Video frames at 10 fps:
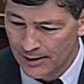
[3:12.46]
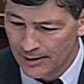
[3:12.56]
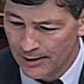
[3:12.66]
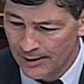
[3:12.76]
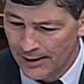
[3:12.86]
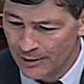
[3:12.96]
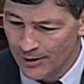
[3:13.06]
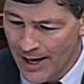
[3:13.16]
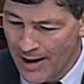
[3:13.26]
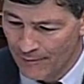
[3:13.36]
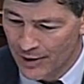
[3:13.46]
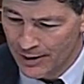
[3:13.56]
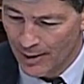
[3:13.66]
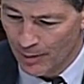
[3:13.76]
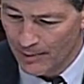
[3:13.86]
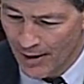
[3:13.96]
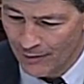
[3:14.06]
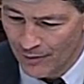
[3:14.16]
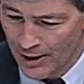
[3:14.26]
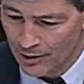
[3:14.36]
I don't have the number at my
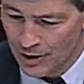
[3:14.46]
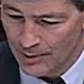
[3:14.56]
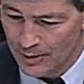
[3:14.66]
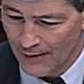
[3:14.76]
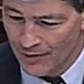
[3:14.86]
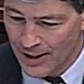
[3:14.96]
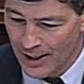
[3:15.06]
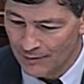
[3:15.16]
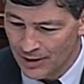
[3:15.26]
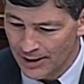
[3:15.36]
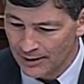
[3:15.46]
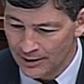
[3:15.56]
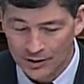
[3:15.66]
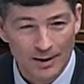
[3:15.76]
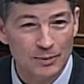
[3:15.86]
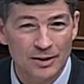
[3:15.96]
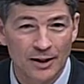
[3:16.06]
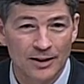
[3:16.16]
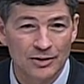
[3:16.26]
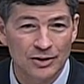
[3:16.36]
fingertips. I think I've seen at least some
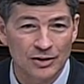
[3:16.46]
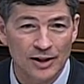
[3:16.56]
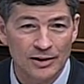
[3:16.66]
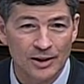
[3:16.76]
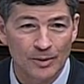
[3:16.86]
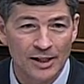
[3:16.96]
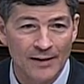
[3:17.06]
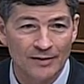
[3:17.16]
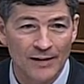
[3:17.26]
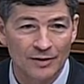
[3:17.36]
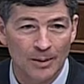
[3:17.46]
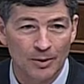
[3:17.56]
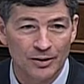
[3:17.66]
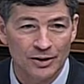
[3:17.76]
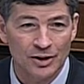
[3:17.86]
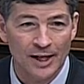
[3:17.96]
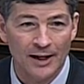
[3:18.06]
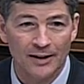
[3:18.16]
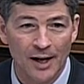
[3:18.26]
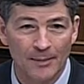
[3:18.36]
studies suggesting we'd have to have double-digit
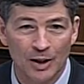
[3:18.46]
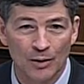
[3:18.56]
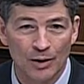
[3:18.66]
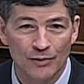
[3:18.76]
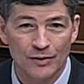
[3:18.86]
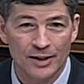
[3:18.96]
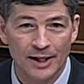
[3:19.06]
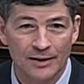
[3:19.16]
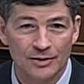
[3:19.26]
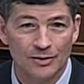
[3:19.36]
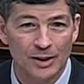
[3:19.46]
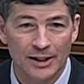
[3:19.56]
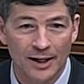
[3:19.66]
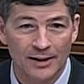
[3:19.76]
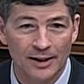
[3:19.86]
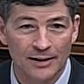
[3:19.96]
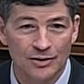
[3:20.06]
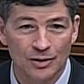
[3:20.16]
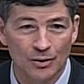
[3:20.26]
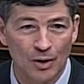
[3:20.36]
economic growth for the next 3 decades
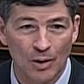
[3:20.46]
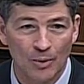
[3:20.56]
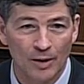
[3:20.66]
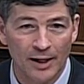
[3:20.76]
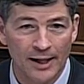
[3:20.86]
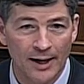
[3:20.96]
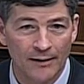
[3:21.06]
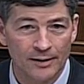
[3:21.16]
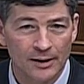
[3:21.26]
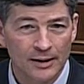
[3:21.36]
to grow our way out.